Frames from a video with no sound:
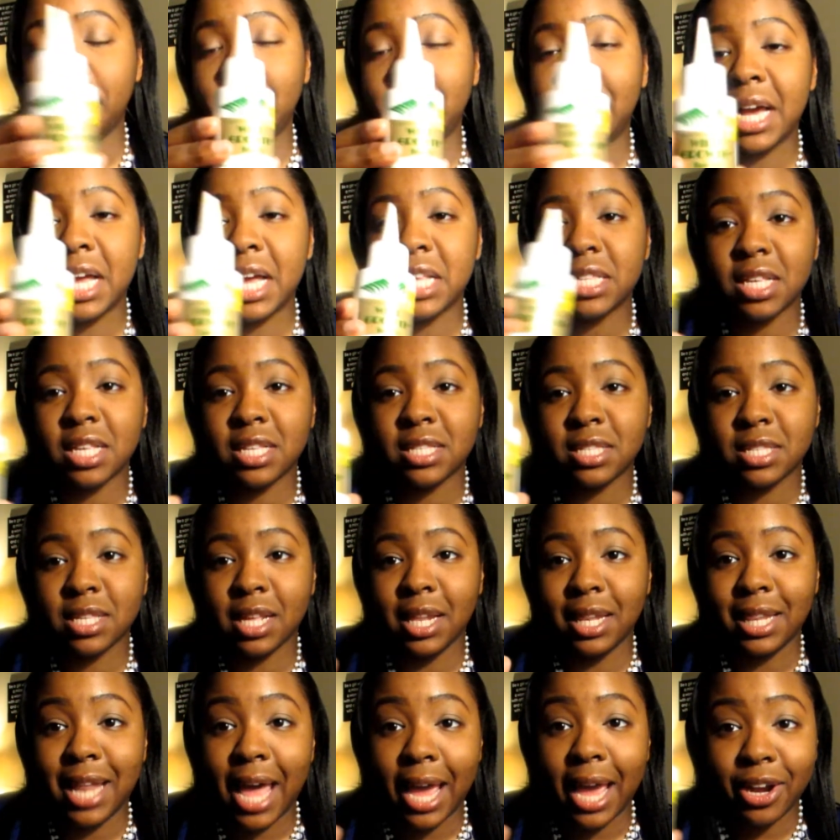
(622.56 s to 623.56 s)
because it's
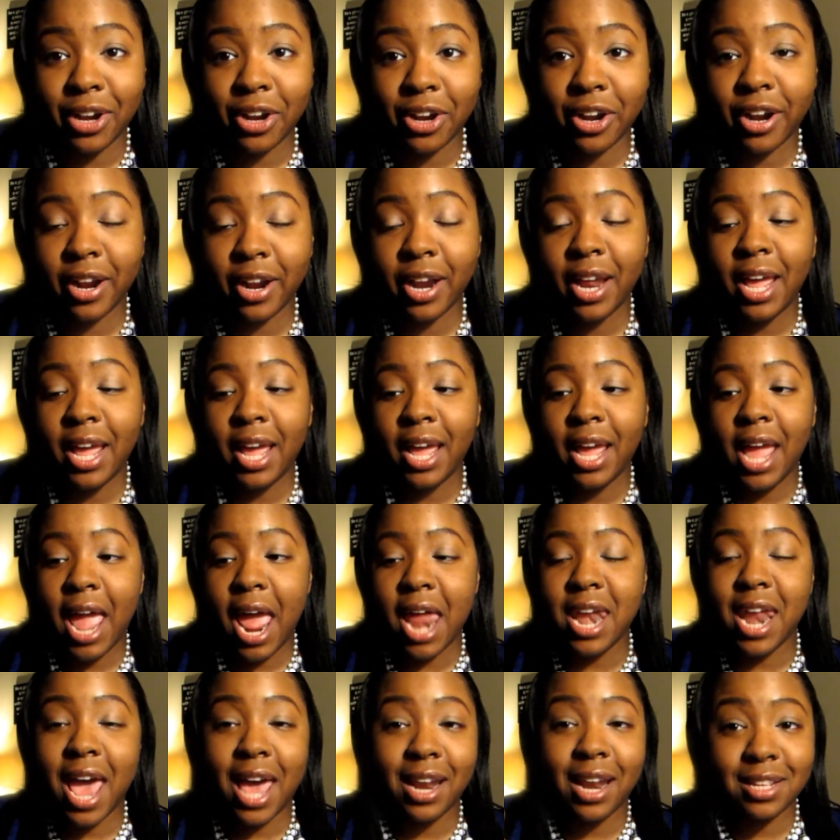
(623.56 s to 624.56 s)
lighter
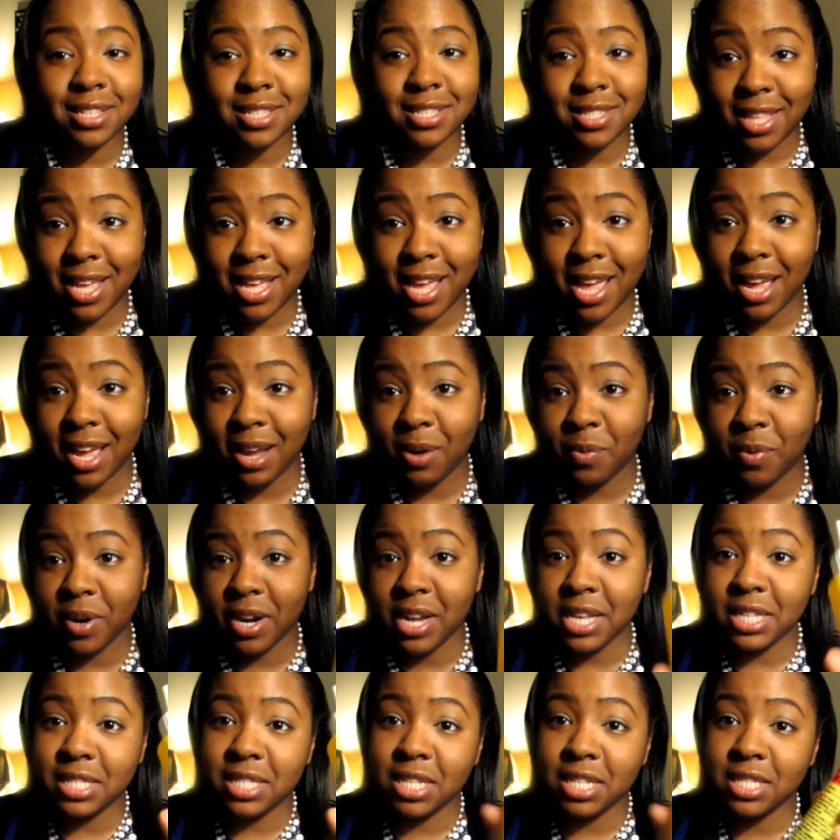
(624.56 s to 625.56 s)
and not as thick,
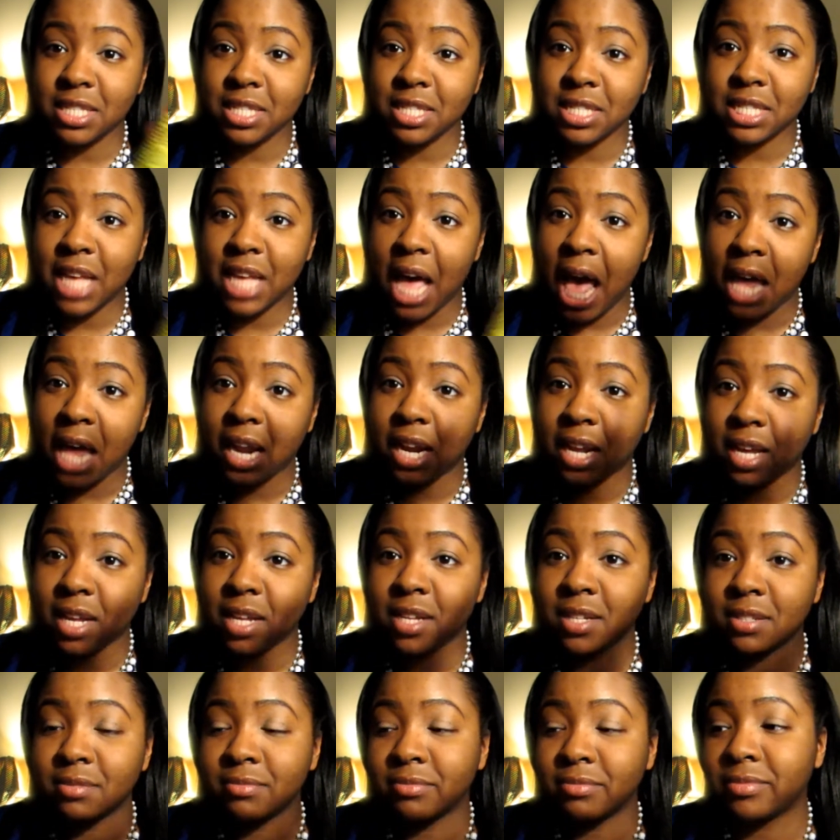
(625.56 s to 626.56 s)
whereas this is kind
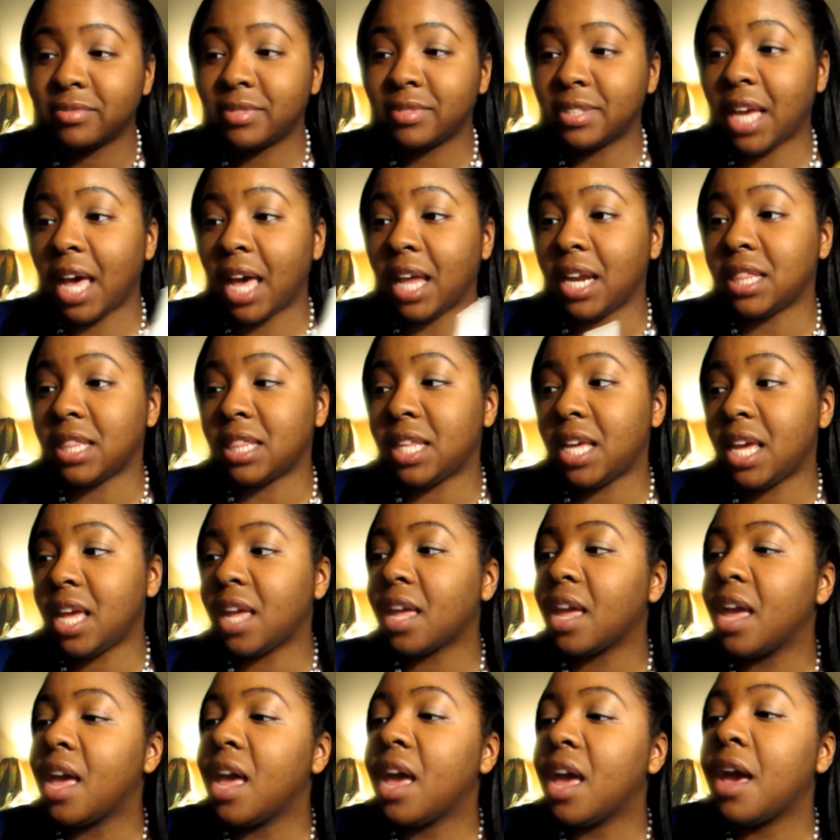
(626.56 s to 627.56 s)
of
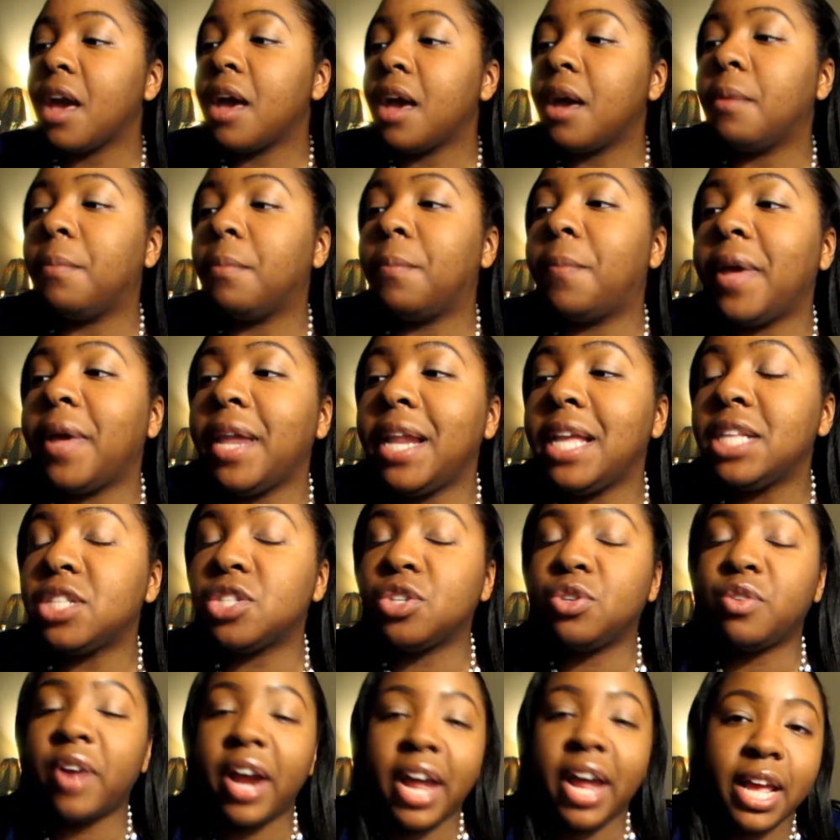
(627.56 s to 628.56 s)
thick, but
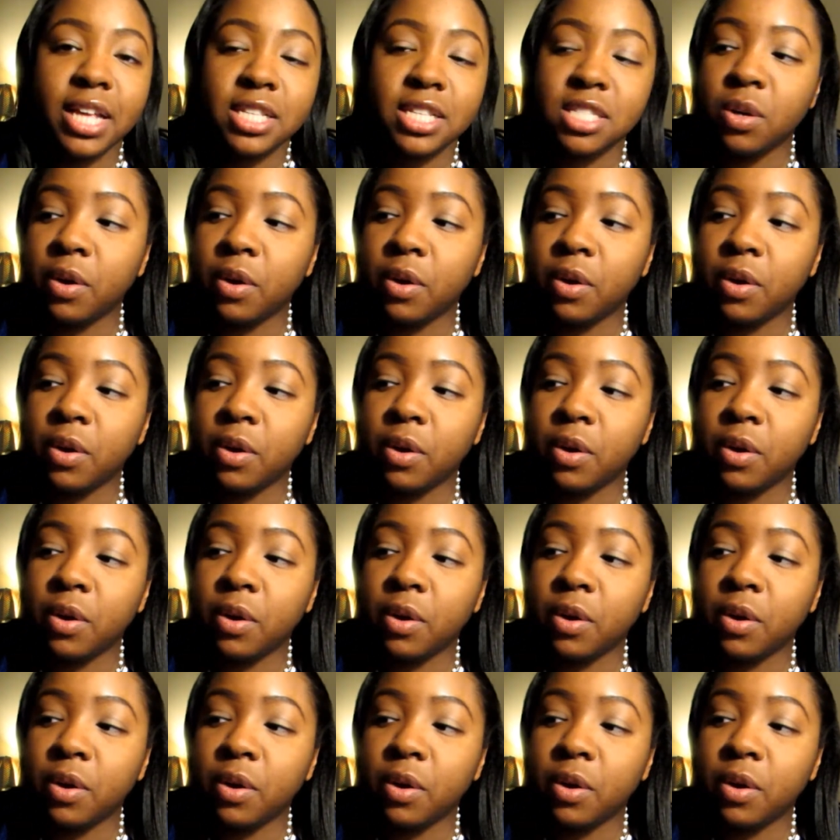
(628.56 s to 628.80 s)
it's great.